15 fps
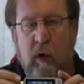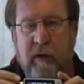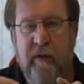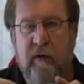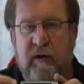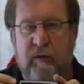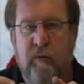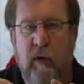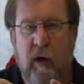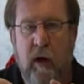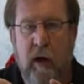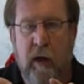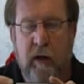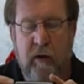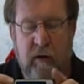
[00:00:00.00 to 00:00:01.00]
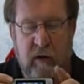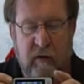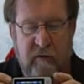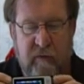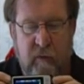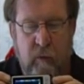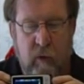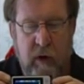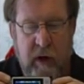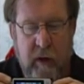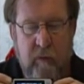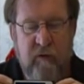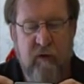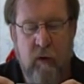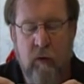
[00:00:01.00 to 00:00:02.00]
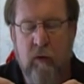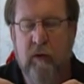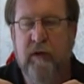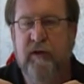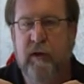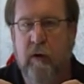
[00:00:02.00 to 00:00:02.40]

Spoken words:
what this mod, if what I am told